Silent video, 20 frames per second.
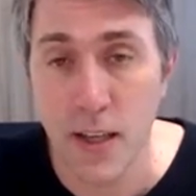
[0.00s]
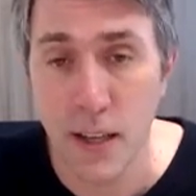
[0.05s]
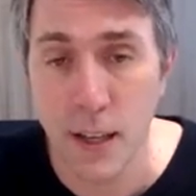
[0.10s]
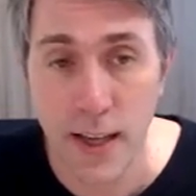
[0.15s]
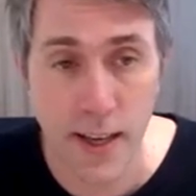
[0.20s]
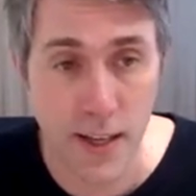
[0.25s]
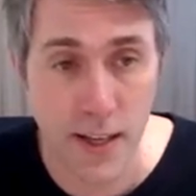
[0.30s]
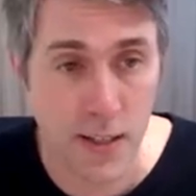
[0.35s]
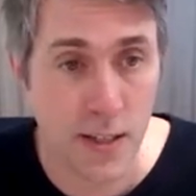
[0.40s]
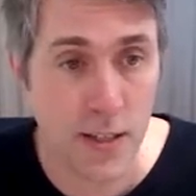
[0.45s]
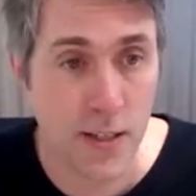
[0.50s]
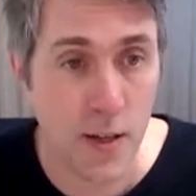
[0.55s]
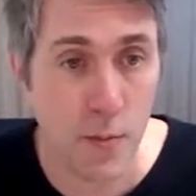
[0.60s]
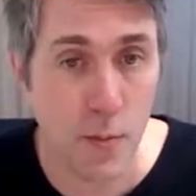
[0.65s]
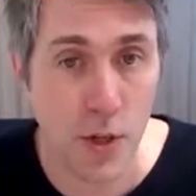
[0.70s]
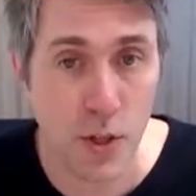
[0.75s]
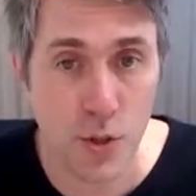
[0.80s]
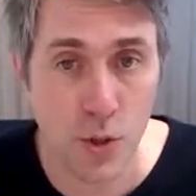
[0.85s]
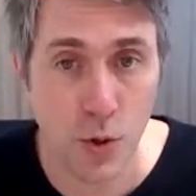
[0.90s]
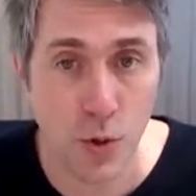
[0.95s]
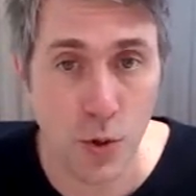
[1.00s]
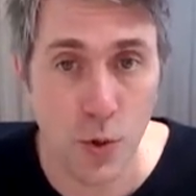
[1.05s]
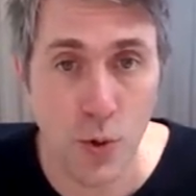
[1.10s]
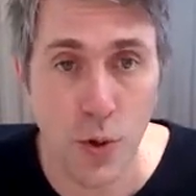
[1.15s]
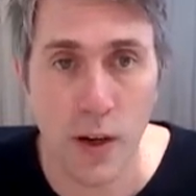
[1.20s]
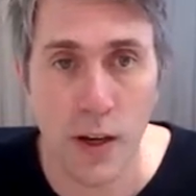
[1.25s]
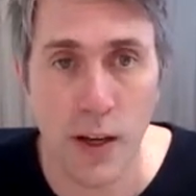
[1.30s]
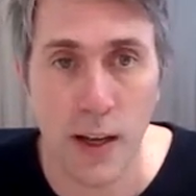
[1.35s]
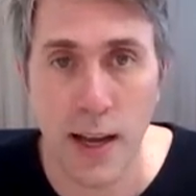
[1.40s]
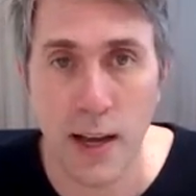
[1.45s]
a similar tool
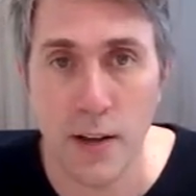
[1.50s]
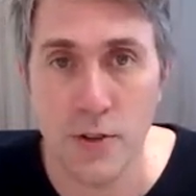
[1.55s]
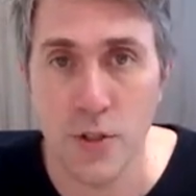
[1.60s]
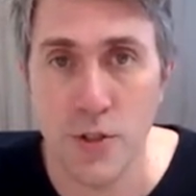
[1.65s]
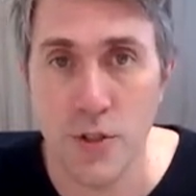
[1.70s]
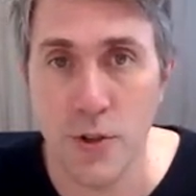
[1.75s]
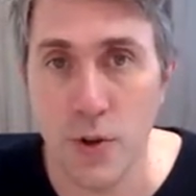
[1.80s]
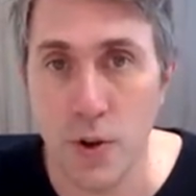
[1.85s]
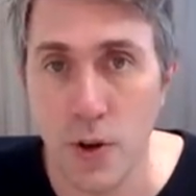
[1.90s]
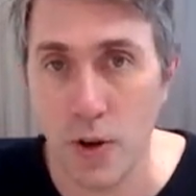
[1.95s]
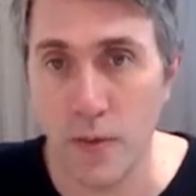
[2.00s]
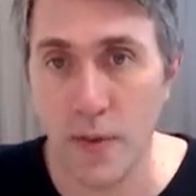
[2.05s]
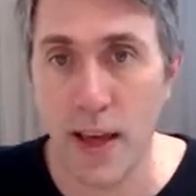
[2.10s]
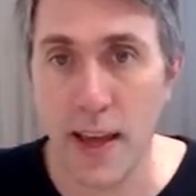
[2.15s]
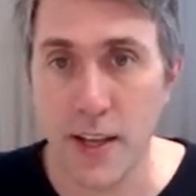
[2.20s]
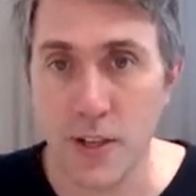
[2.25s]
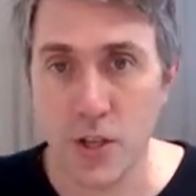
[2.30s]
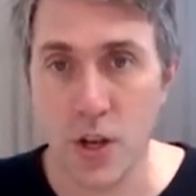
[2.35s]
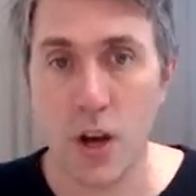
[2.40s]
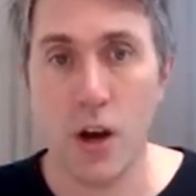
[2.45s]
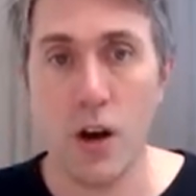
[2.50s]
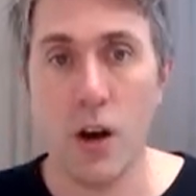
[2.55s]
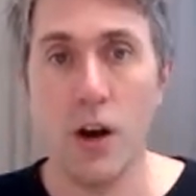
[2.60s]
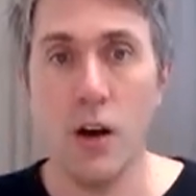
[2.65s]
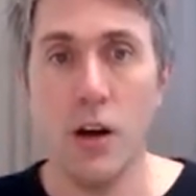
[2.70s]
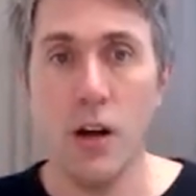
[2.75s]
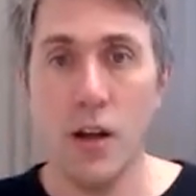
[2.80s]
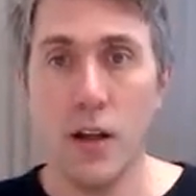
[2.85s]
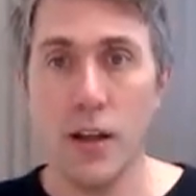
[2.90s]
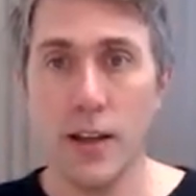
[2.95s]
that allows you to do a lot of HR
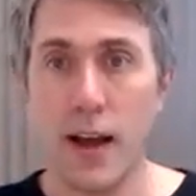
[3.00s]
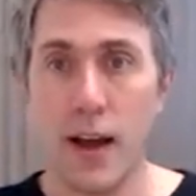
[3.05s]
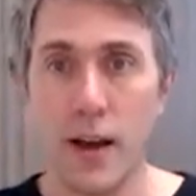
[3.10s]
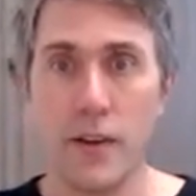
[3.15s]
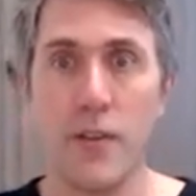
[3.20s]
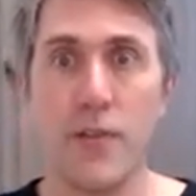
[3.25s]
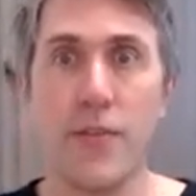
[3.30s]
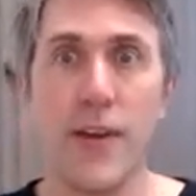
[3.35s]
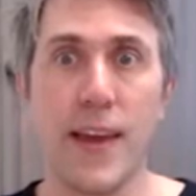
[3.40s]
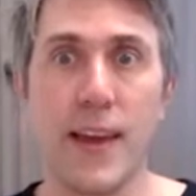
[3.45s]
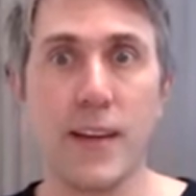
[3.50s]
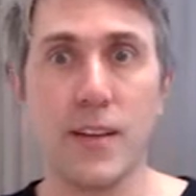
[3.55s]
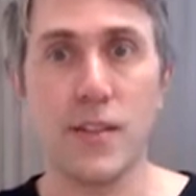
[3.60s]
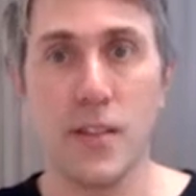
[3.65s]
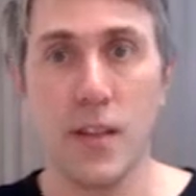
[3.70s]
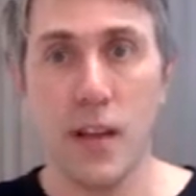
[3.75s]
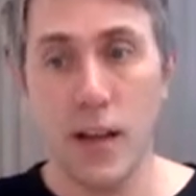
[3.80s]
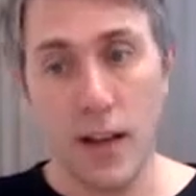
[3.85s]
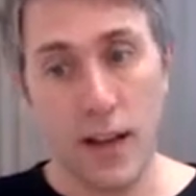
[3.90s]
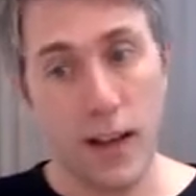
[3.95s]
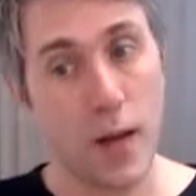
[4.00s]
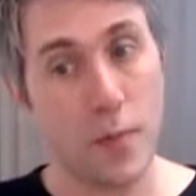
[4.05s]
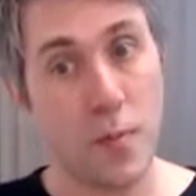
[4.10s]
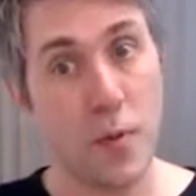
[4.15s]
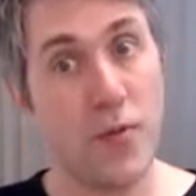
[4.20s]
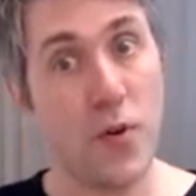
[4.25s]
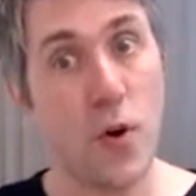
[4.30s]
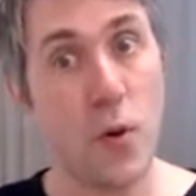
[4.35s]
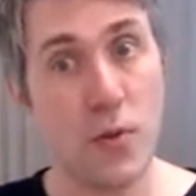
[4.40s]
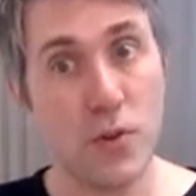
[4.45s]
kind of things like
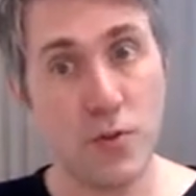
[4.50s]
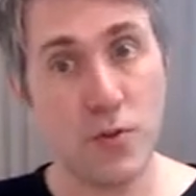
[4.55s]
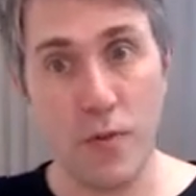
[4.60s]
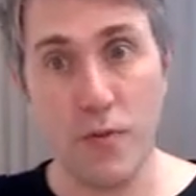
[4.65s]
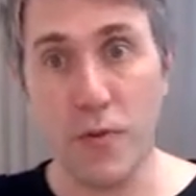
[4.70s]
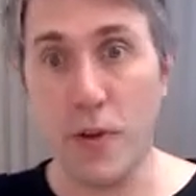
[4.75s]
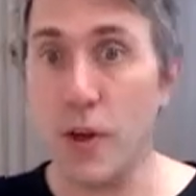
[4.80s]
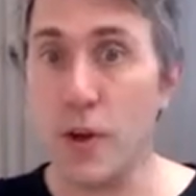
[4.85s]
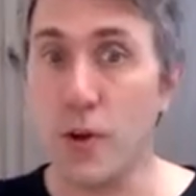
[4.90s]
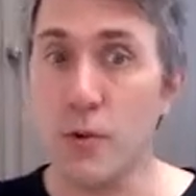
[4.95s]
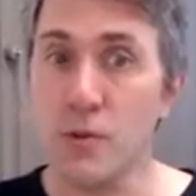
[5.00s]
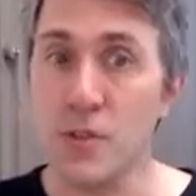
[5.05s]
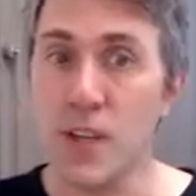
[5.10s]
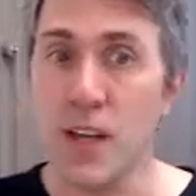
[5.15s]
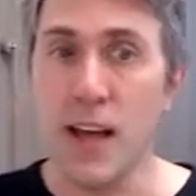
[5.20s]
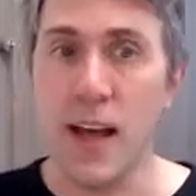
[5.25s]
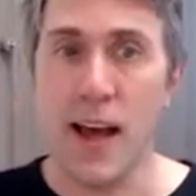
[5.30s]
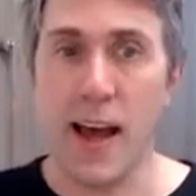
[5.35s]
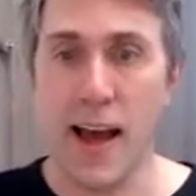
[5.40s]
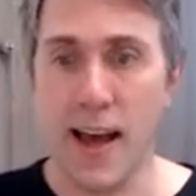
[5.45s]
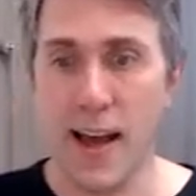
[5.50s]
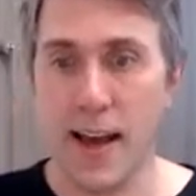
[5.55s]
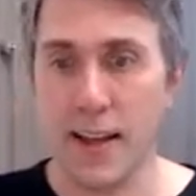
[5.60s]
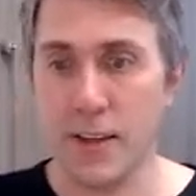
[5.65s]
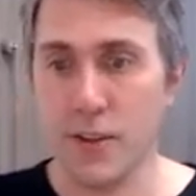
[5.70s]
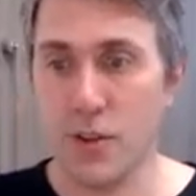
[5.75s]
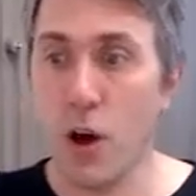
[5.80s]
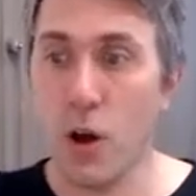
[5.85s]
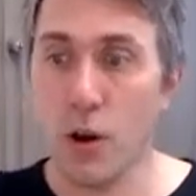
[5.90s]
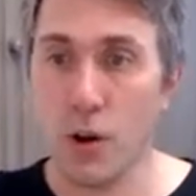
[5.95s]
performance reviews
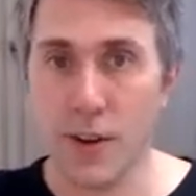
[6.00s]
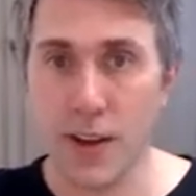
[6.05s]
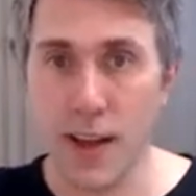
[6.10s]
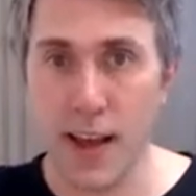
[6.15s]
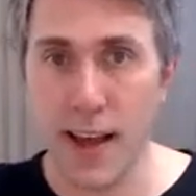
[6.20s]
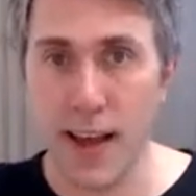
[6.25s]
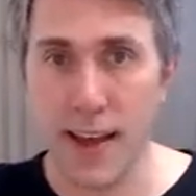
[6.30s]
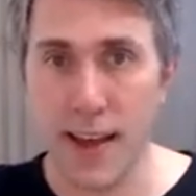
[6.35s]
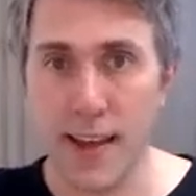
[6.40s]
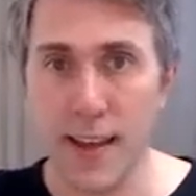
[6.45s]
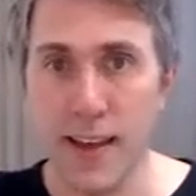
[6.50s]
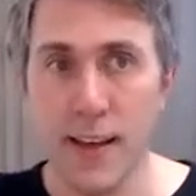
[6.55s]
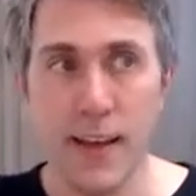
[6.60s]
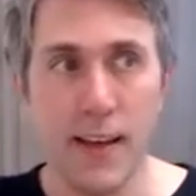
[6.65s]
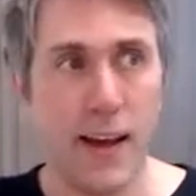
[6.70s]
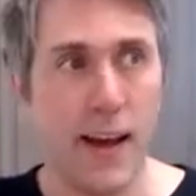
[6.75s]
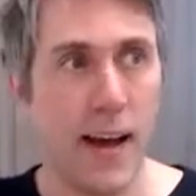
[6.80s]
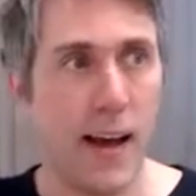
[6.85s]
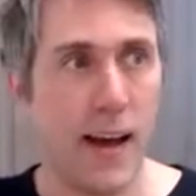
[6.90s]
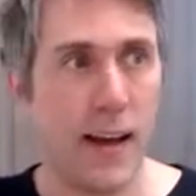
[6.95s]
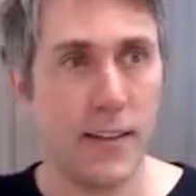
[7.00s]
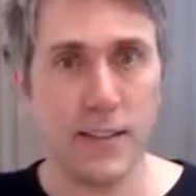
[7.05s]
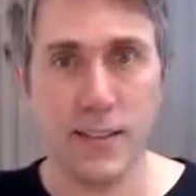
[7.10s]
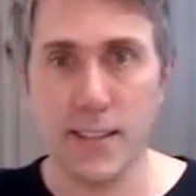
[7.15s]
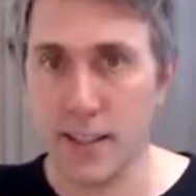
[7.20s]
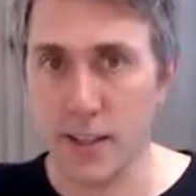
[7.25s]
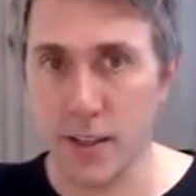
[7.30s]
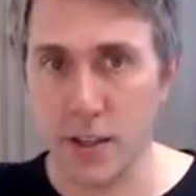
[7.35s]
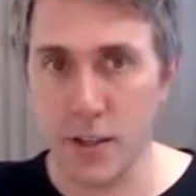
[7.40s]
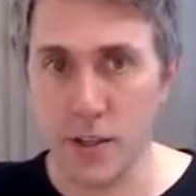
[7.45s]
and holiday and
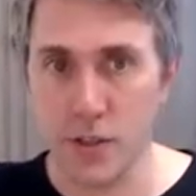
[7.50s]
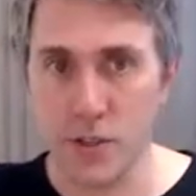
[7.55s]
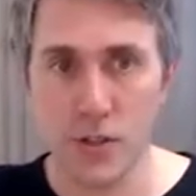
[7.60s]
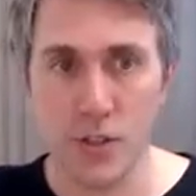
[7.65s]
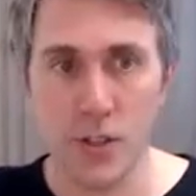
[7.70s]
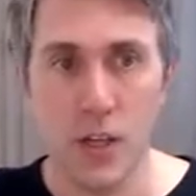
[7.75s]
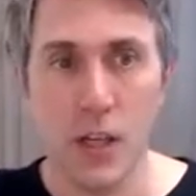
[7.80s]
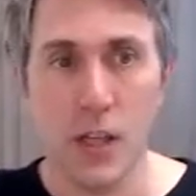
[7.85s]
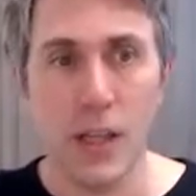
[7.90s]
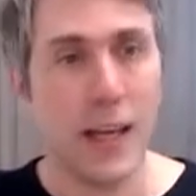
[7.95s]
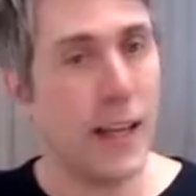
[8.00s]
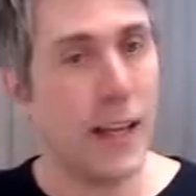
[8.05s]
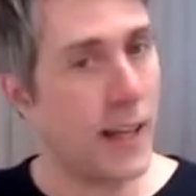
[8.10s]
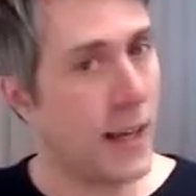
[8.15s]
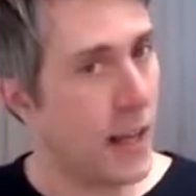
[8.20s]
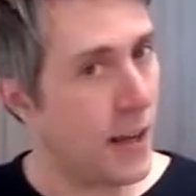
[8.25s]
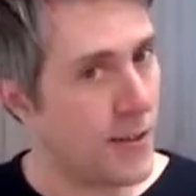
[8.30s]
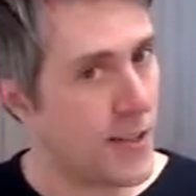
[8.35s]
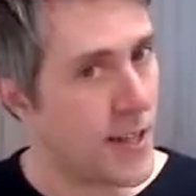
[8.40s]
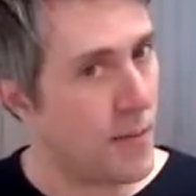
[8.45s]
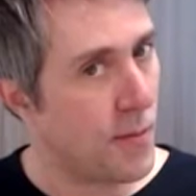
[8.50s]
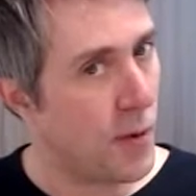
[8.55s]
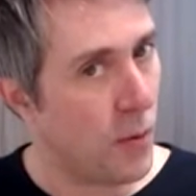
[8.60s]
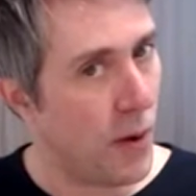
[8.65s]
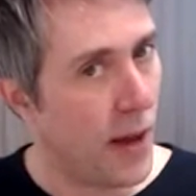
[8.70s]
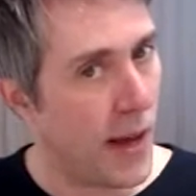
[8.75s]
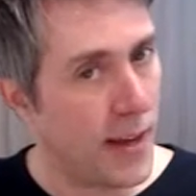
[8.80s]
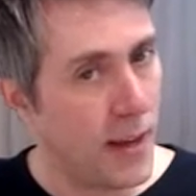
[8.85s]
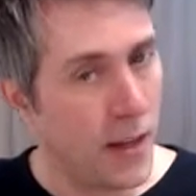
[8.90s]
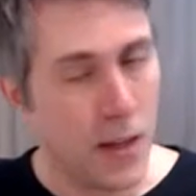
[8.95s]
sickness in a kind of similar
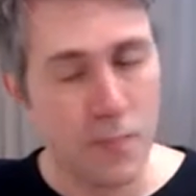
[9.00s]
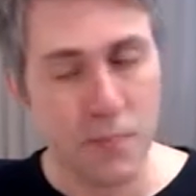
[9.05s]
way.